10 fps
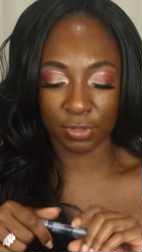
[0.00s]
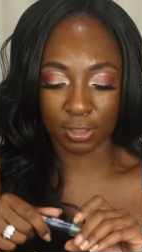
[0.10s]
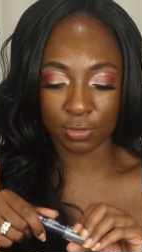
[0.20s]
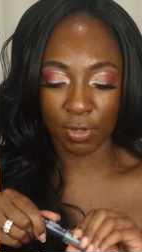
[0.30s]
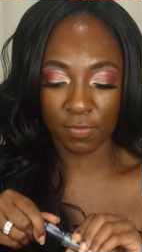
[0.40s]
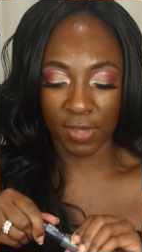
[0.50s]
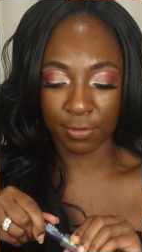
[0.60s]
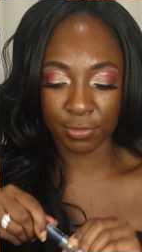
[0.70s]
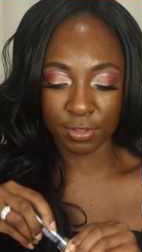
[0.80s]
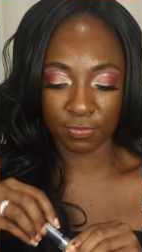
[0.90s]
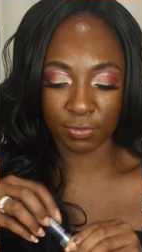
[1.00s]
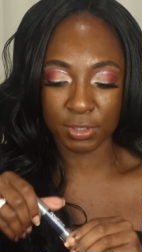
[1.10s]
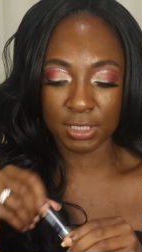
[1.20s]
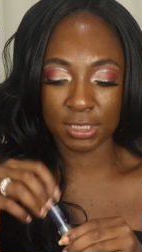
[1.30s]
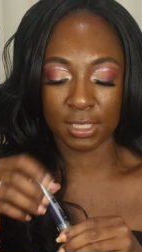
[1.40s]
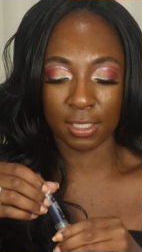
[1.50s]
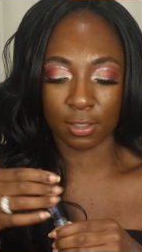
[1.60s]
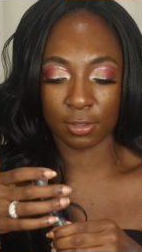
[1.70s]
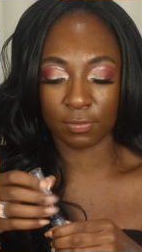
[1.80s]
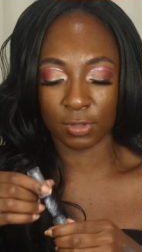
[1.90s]
for like 12 hours. If you want to see that,
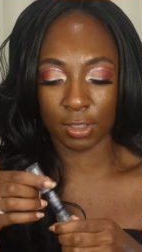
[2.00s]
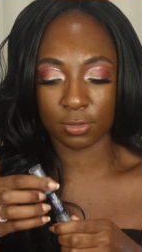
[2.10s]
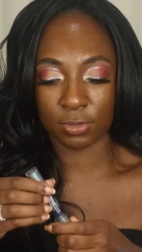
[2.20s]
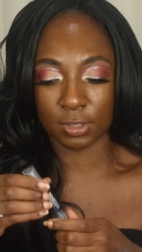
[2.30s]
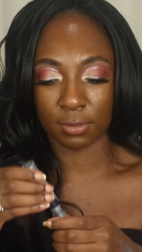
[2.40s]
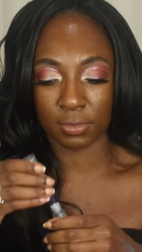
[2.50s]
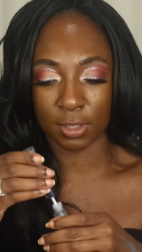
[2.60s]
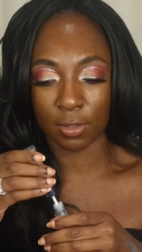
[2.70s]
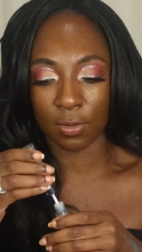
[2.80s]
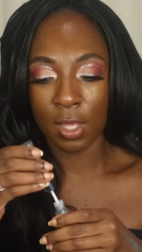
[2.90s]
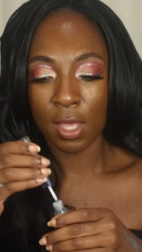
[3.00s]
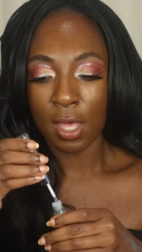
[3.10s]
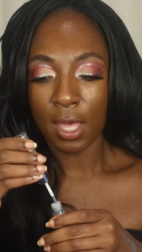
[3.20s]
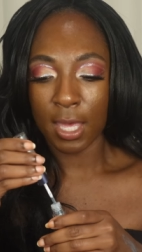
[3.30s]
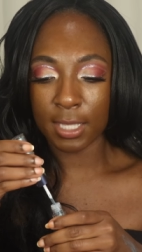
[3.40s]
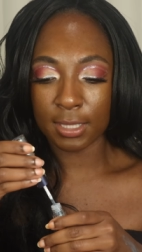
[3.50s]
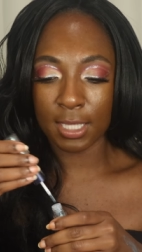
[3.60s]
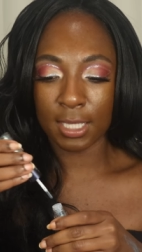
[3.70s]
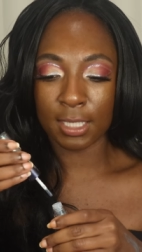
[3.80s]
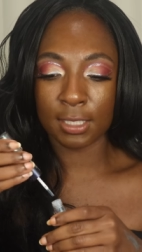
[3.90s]
I'll leave a link to it down below. And
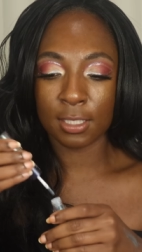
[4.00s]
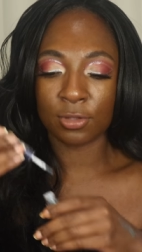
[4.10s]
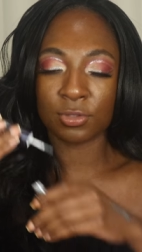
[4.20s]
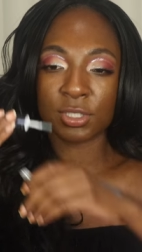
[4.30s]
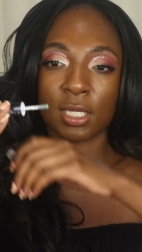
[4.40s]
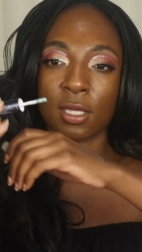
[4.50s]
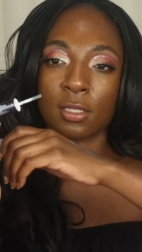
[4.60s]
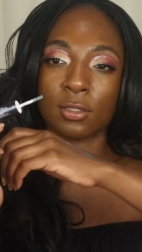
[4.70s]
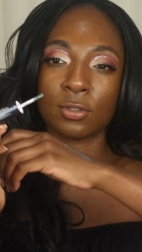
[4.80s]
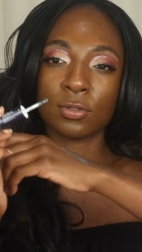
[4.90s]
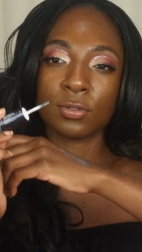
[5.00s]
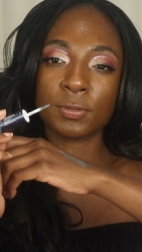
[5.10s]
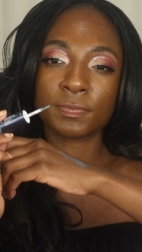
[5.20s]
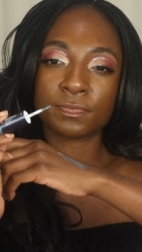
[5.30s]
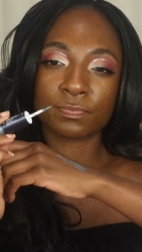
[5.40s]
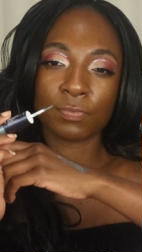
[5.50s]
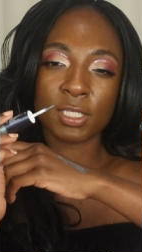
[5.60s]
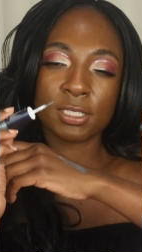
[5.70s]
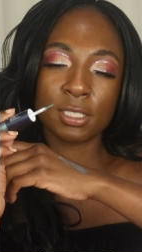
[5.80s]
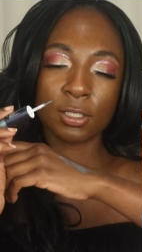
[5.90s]
then there's like a little
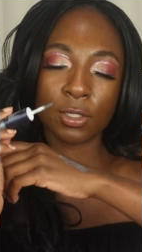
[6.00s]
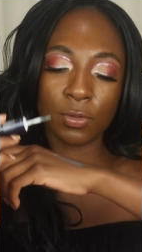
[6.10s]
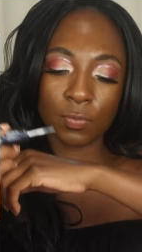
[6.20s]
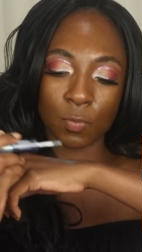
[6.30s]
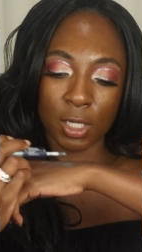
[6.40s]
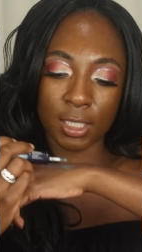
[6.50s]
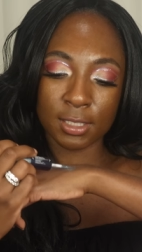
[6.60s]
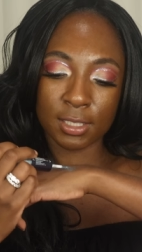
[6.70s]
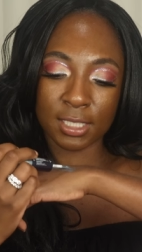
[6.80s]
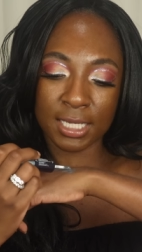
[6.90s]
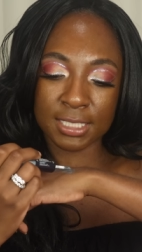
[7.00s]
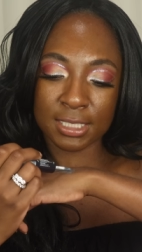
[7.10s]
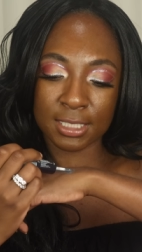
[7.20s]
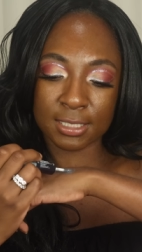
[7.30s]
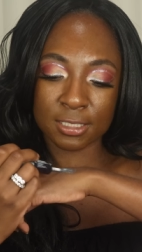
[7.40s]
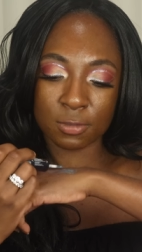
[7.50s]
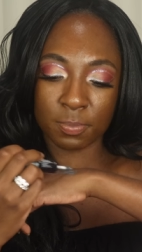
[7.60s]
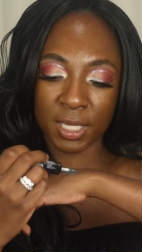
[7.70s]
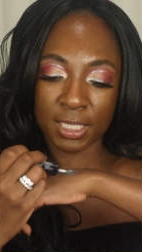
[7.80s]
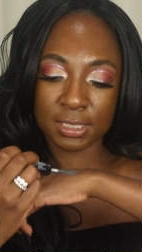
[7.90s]
silicone wand that has like
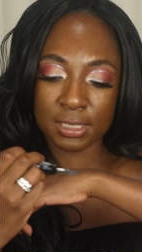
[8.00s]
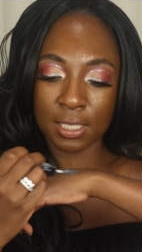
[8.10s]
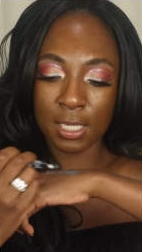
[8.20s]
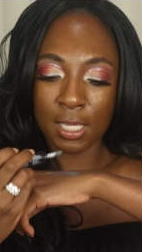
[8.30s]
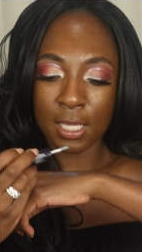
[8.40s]
specks